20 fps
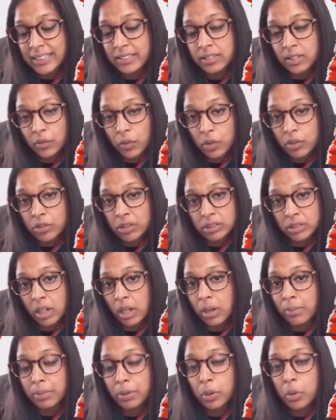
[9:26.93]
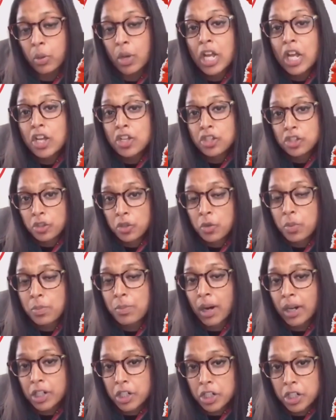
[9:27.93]
So, for example, you
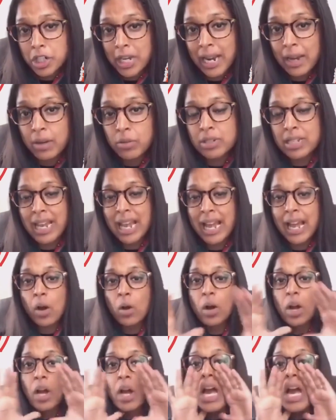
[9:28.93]
might shout out,